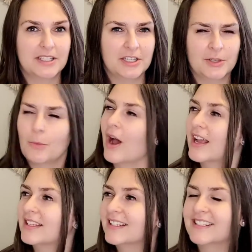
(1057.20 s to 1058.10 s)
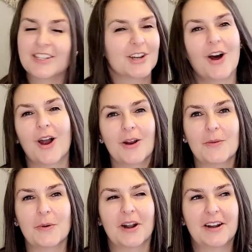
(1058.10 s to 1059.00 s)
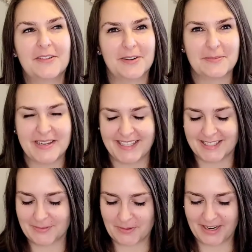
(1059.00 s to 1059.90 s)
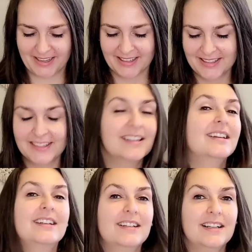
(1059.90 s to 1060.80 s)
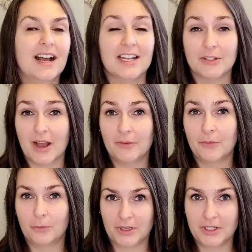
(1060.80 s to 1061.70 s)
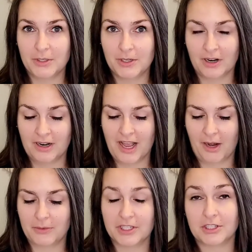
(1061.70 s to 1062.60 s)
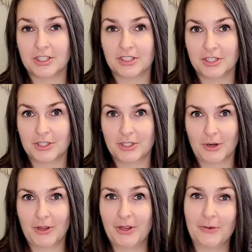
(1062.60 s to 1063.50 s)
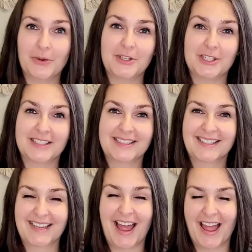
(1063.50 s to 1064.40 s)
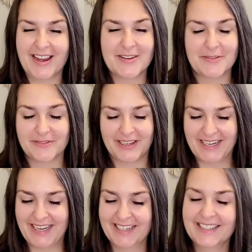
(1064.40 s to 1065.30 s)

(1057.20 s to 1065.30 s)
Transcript: Why is that such a hard word for me this morning? I do have one new yarn acquisition to show you, which is kind of funny.